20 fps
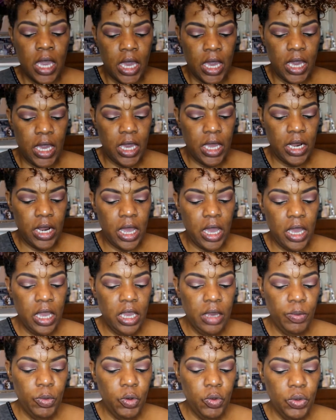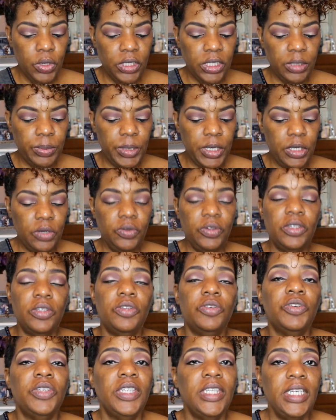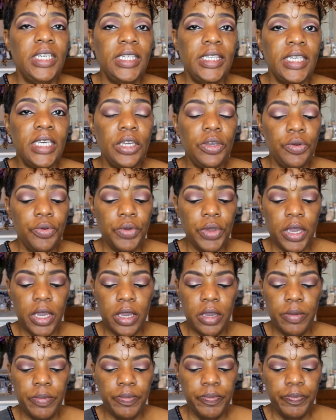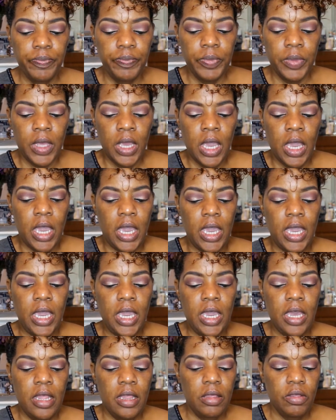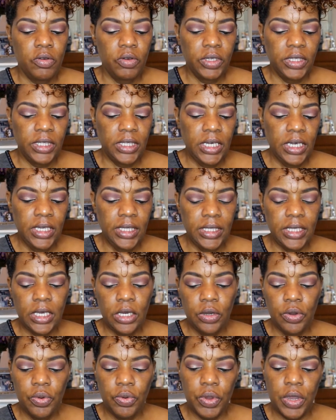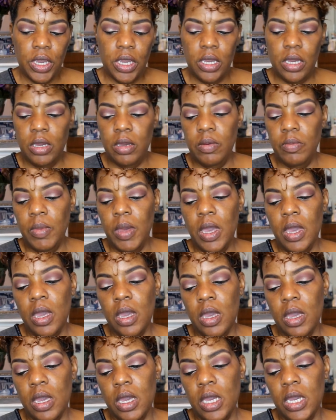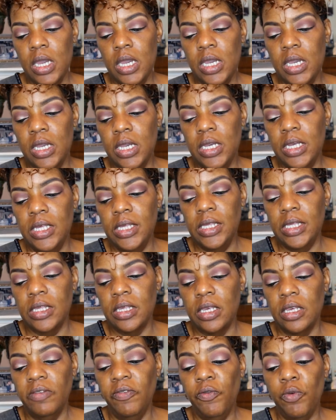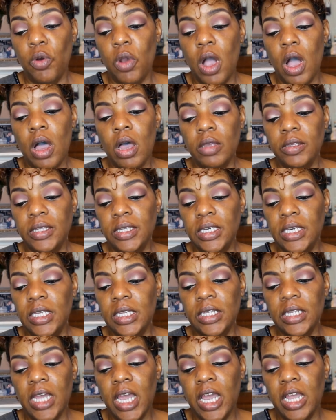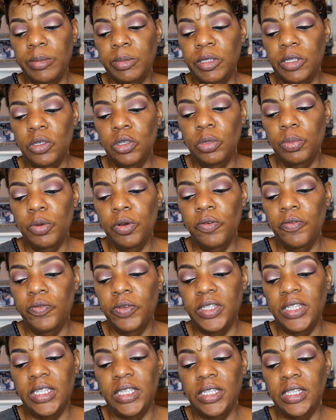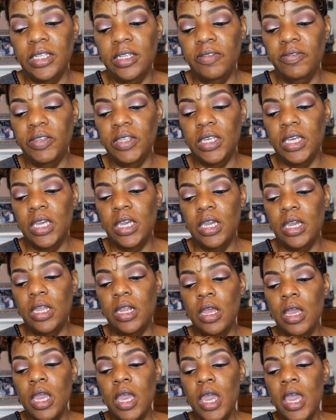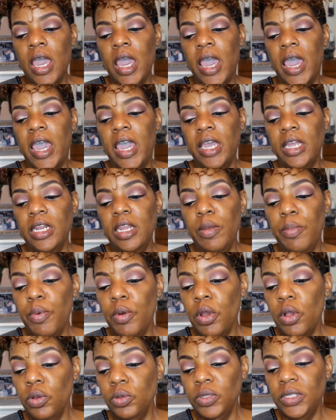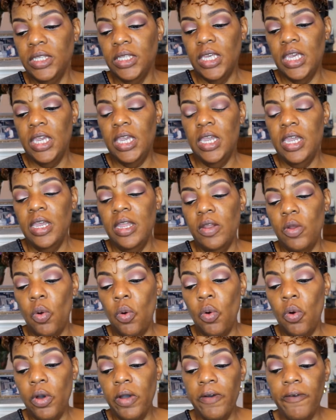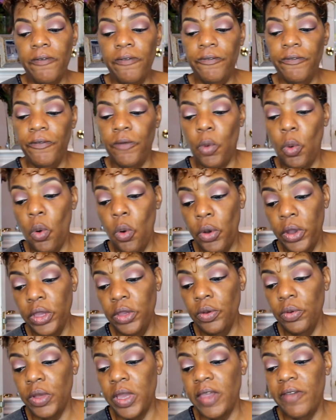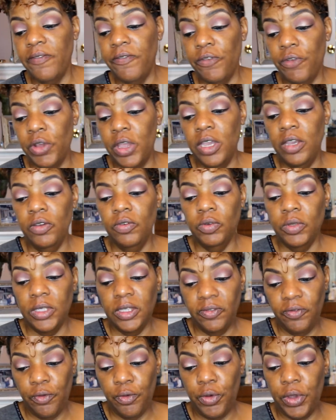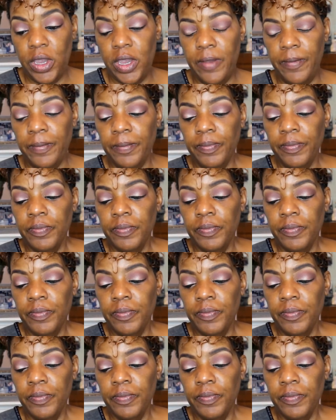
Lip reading: And I am going to be using their CC cream. And their CC cream is for all skin types, suitable for sensitive skin, acne-prone skin, oil and fragrance-free.